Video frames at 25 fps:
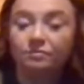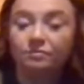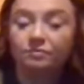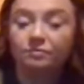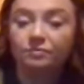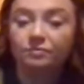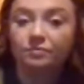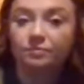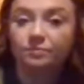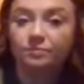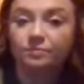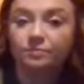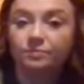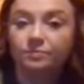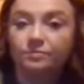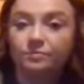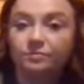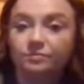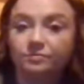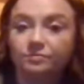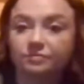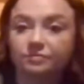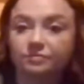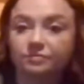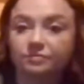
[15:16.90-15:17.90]

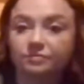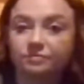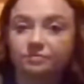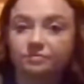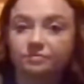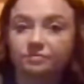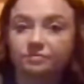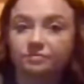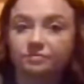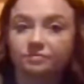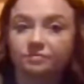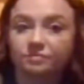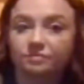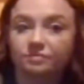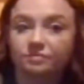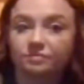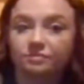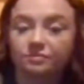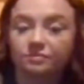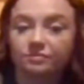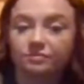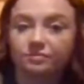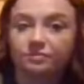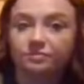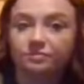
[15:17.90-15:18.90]

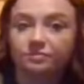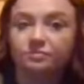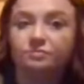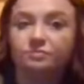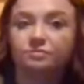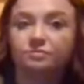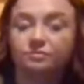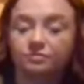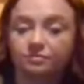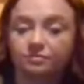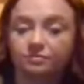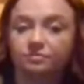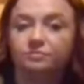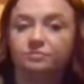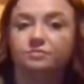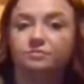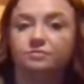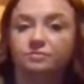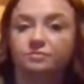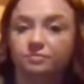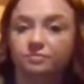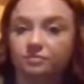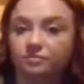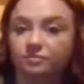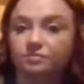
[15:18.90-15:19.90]

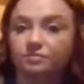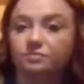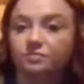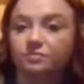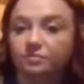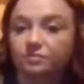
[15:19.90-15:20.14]
[no speech]